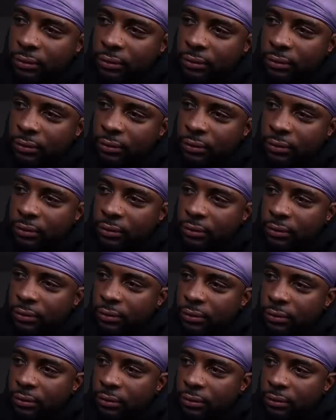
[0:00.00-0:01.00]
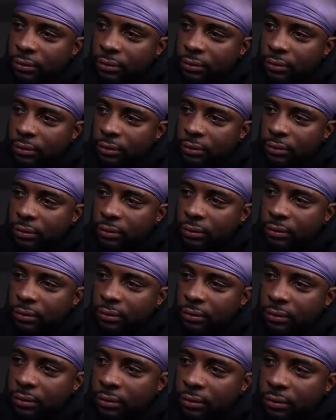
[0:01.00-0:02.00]

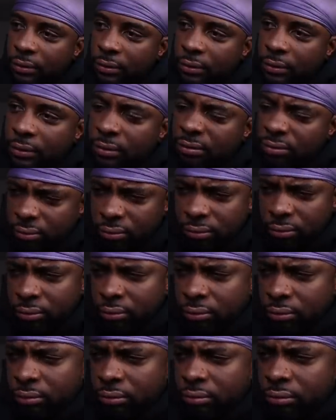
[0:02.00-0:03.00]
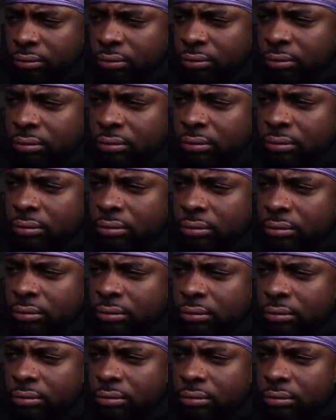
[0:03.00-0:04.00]

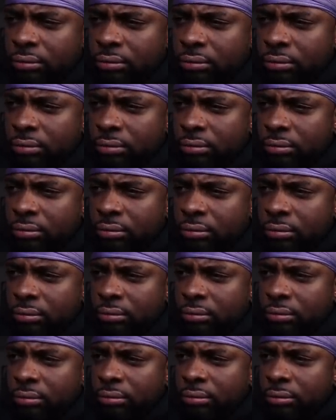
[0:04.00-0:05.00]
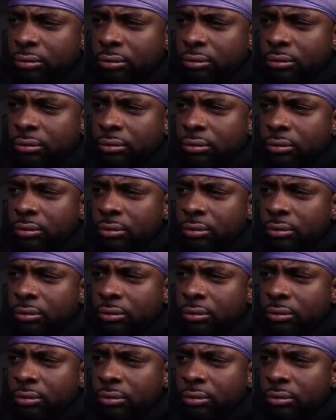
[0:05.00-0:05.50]
The person shown says nothing.